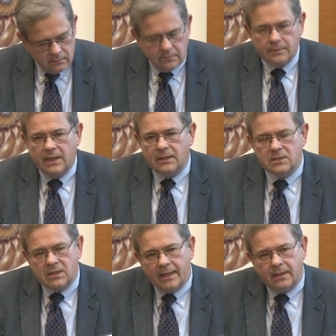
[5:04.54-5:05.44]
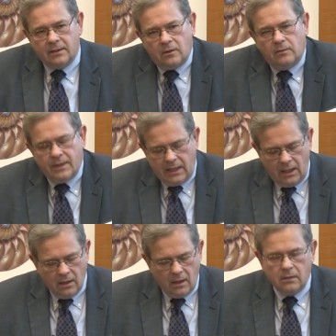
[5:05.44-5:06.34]
things like going to
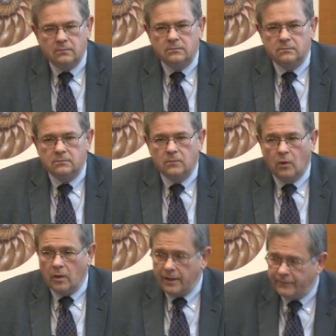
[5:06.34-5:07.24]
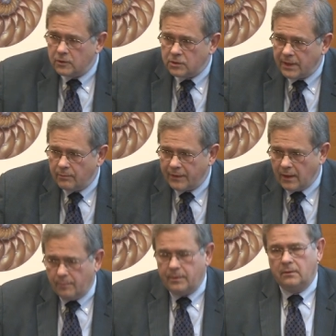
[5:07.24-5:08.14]
the ER or infusional
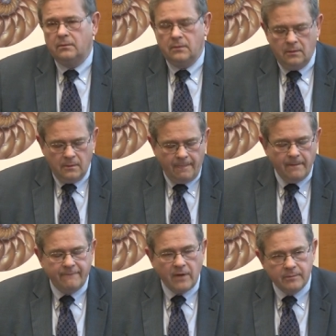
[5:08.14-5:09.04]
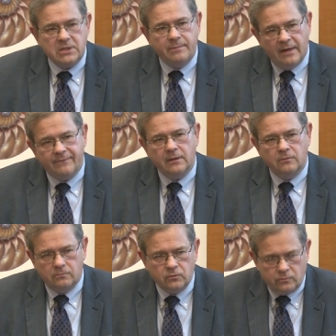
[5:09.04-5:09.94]
chemotherapy. Pharmacy benefit are
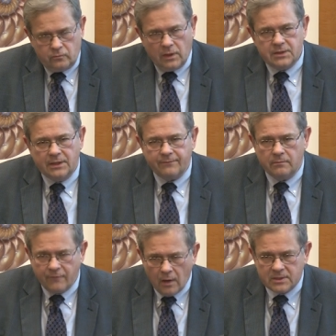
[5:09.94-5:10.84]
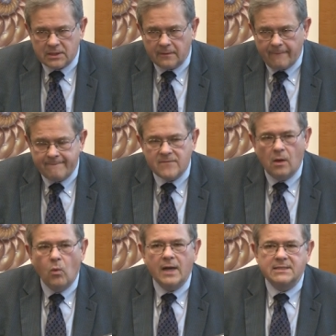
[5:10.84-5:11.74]
drugs you get from the pharmacy.
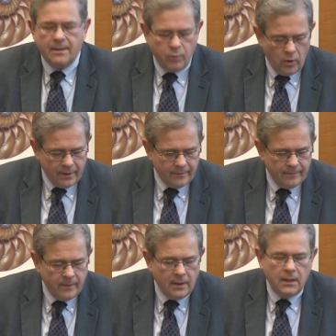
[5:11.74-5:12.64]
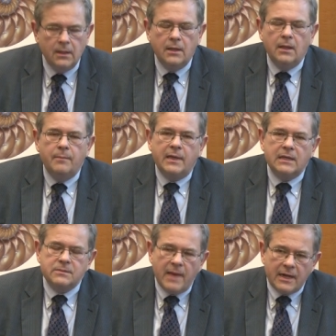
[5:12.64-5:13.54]
Why is that important?
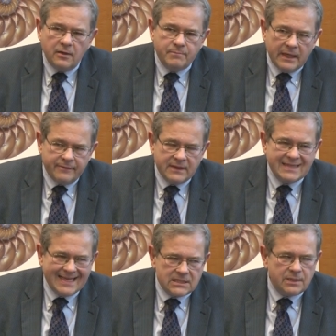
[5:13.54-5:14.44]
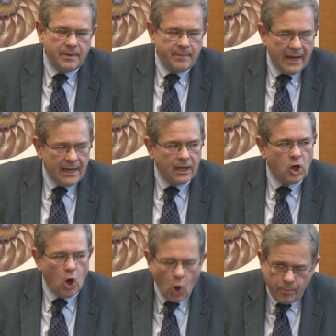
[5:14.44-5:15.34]
Because medical benefit tends to be paid on
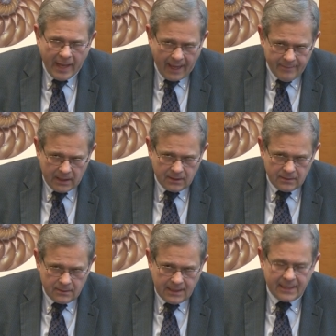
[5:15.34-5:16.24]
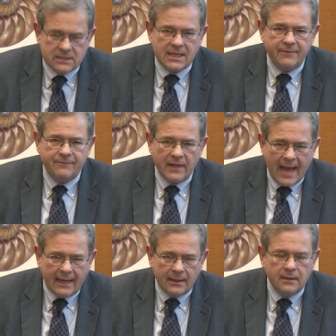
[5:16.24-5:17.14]
copayment. That is a
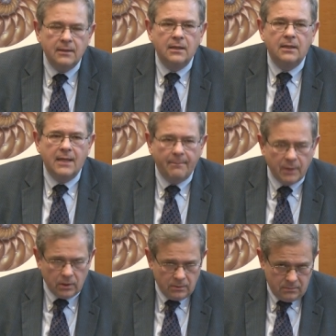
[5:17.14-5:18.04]
flat number.